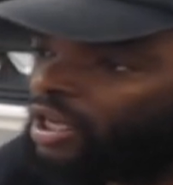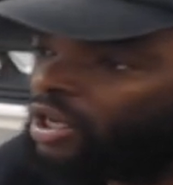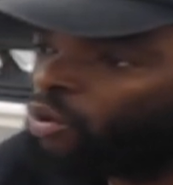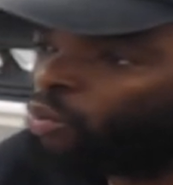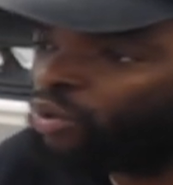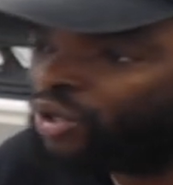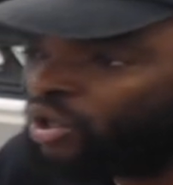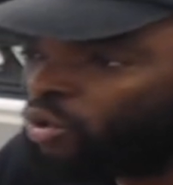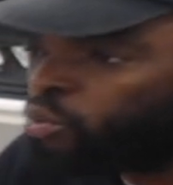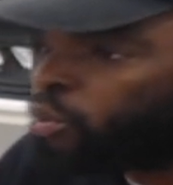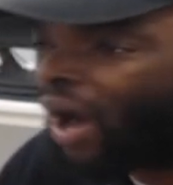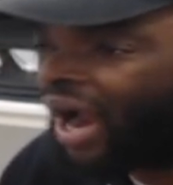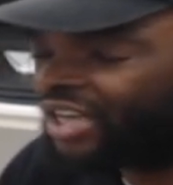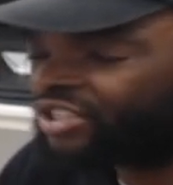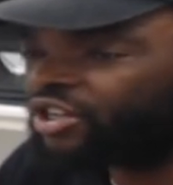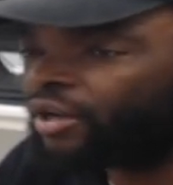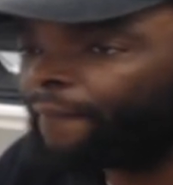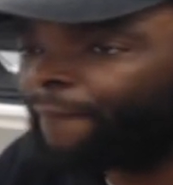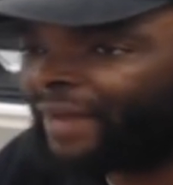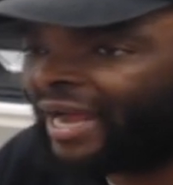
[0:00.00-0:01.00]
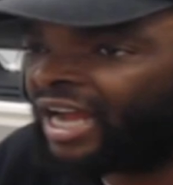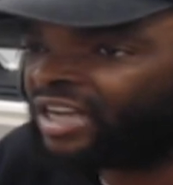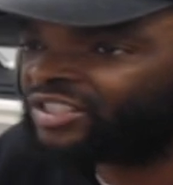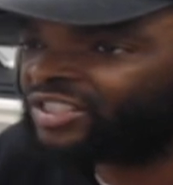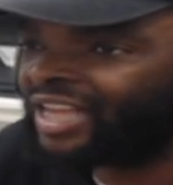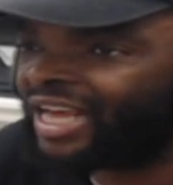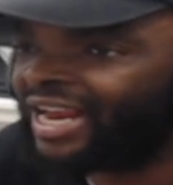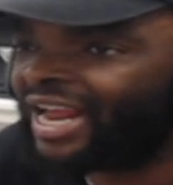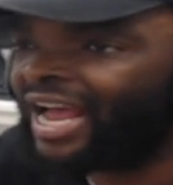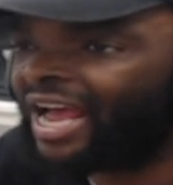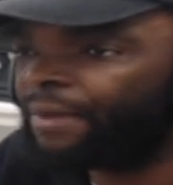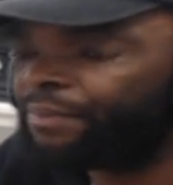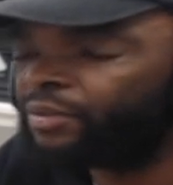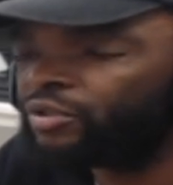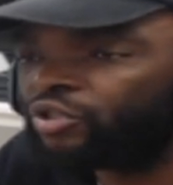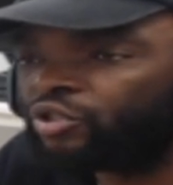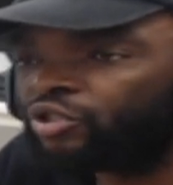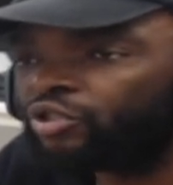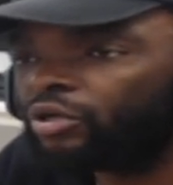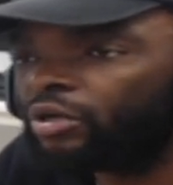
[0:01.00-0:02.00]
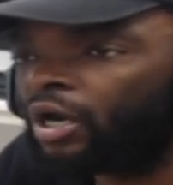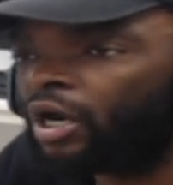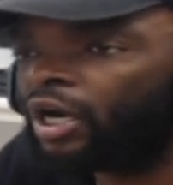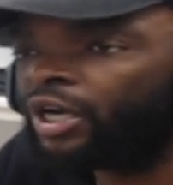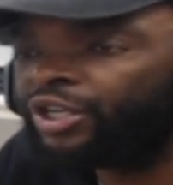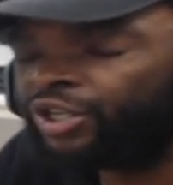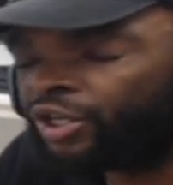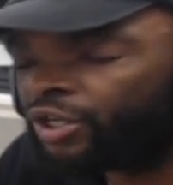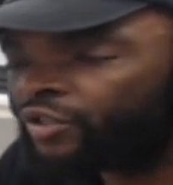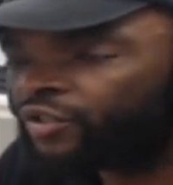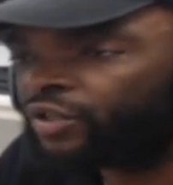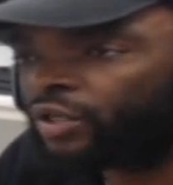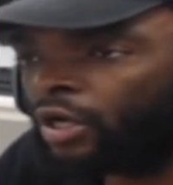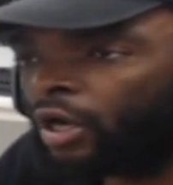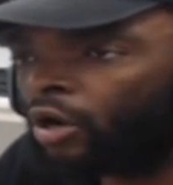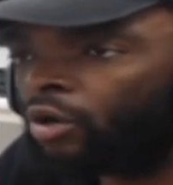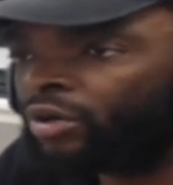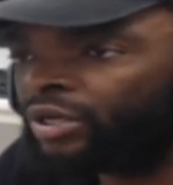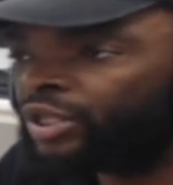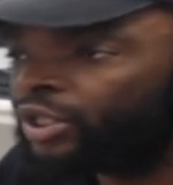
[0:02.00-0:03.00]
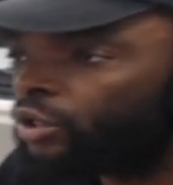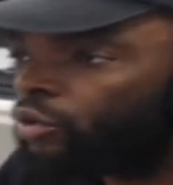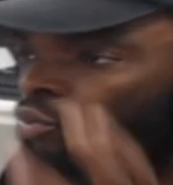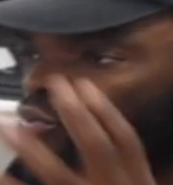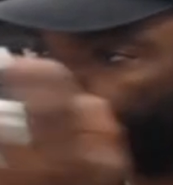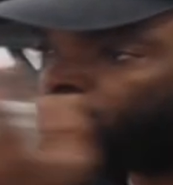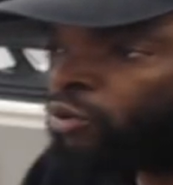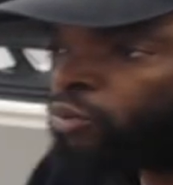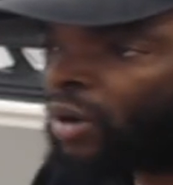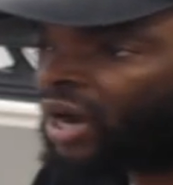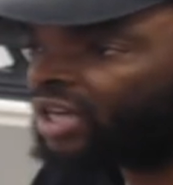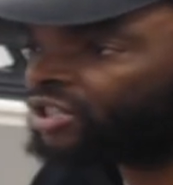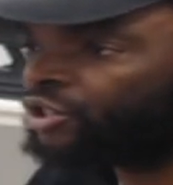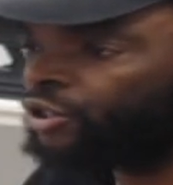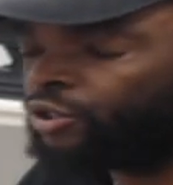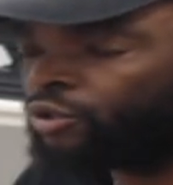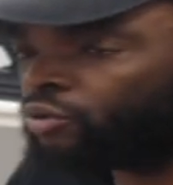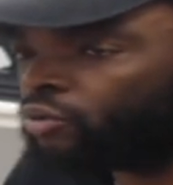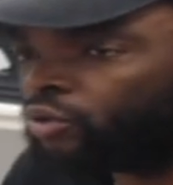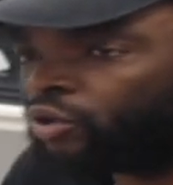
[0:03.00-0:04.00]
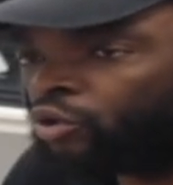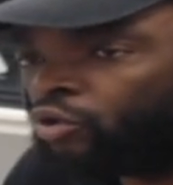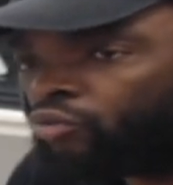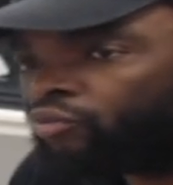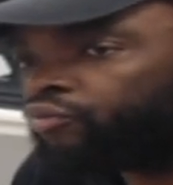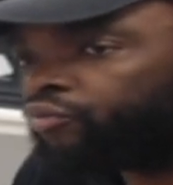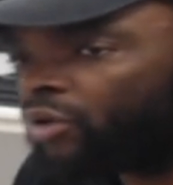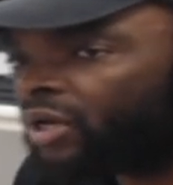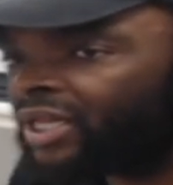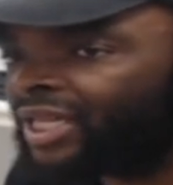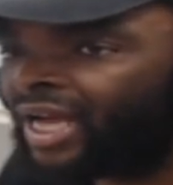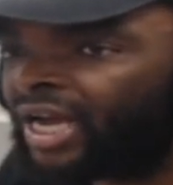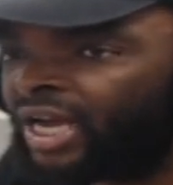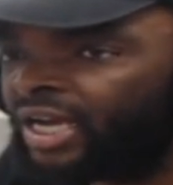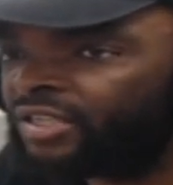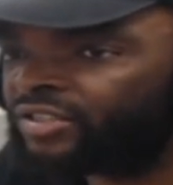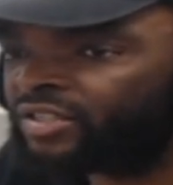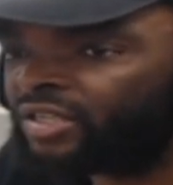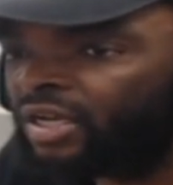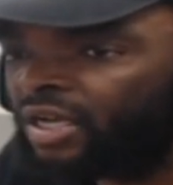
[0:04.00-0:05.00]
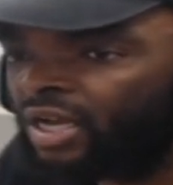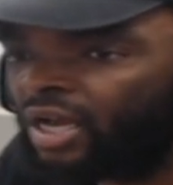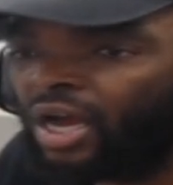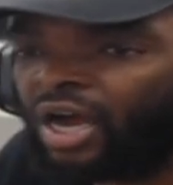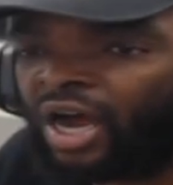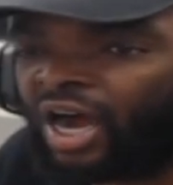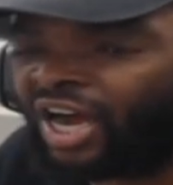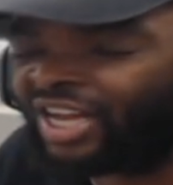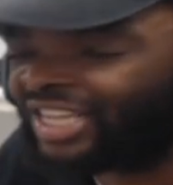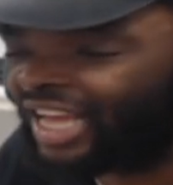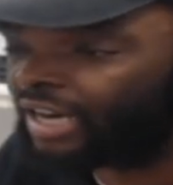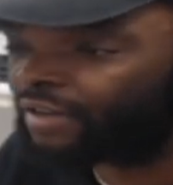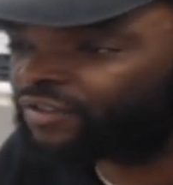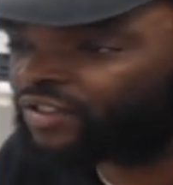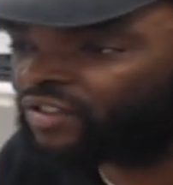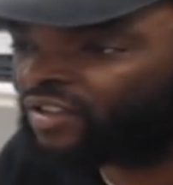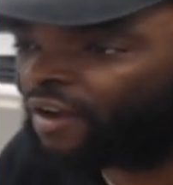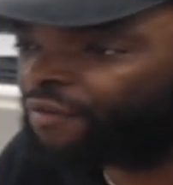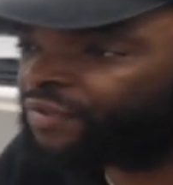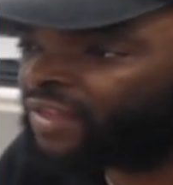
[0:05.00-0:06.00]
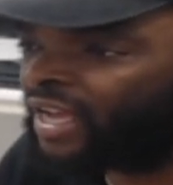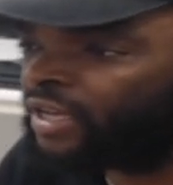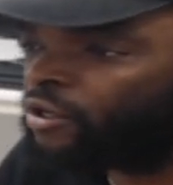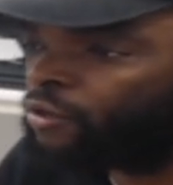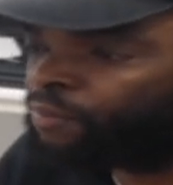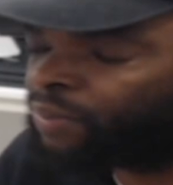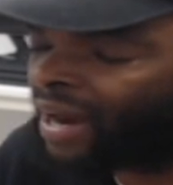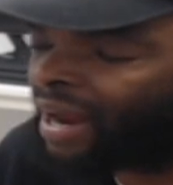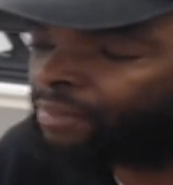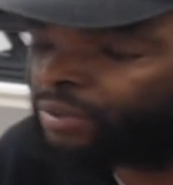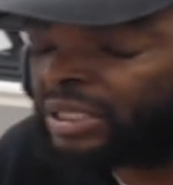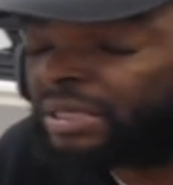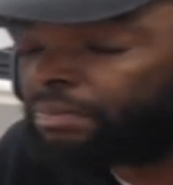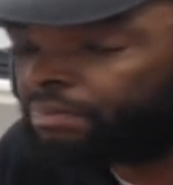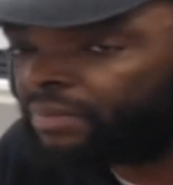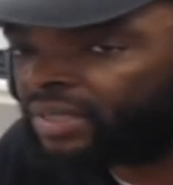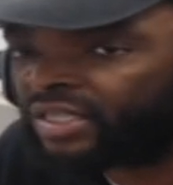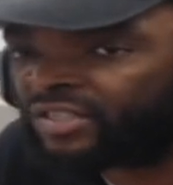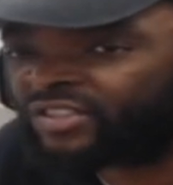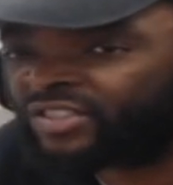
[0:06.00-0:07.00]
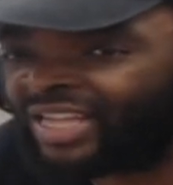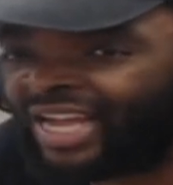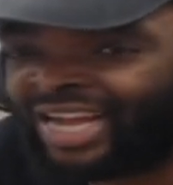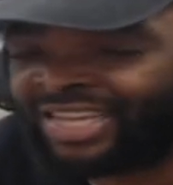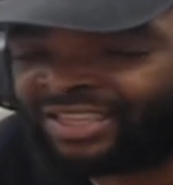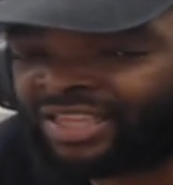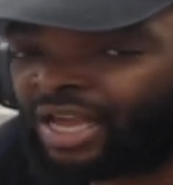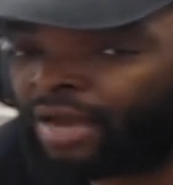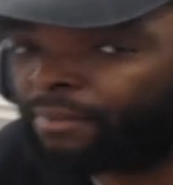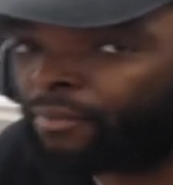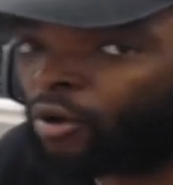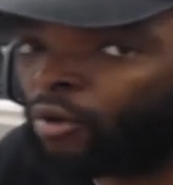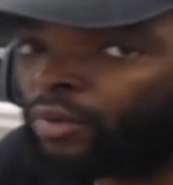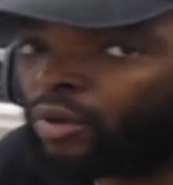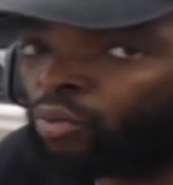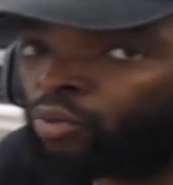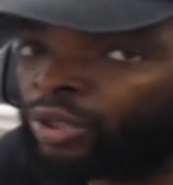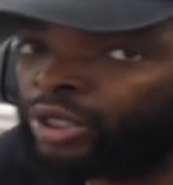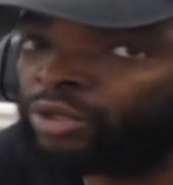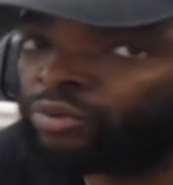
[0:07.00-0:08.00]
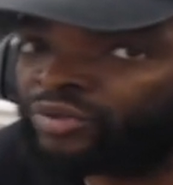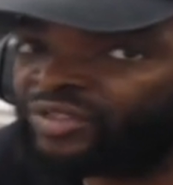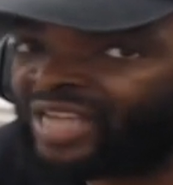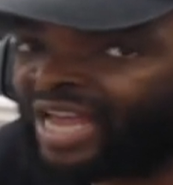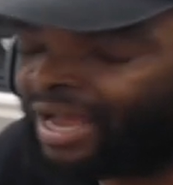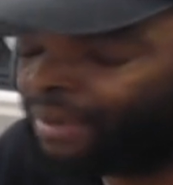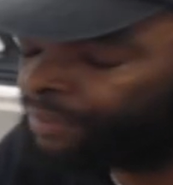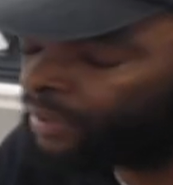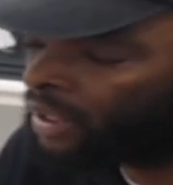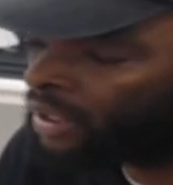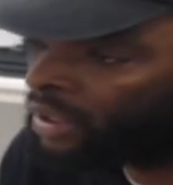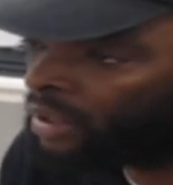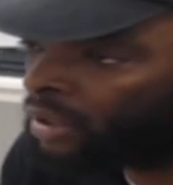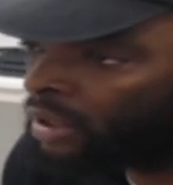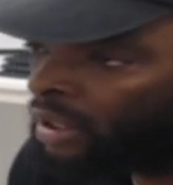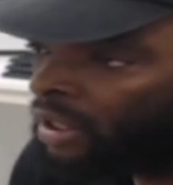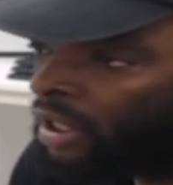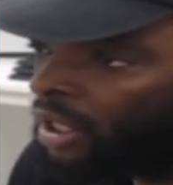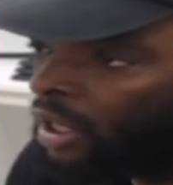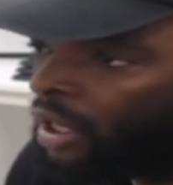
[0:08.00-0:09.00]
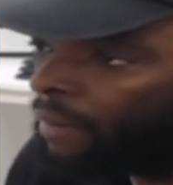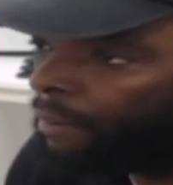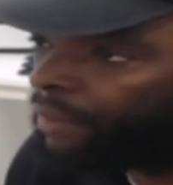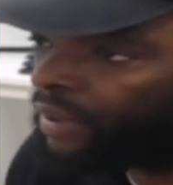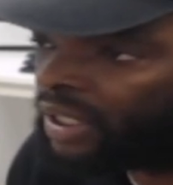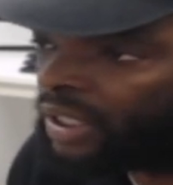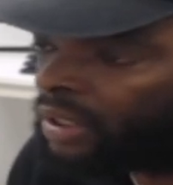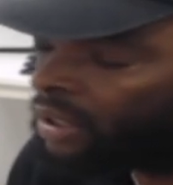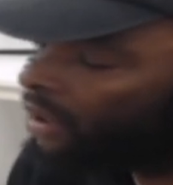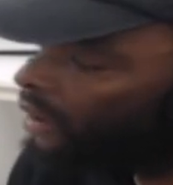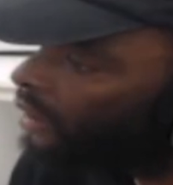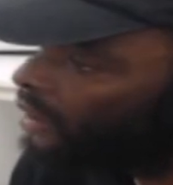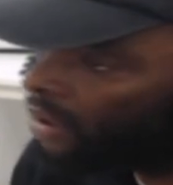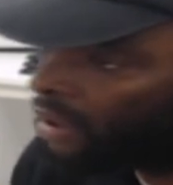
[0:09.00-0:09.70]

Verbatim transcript: when you watch a match that happens uh, years ago and then rewatch it, you you realize a lot of stuff that you probably missed at that moment when it was happening. But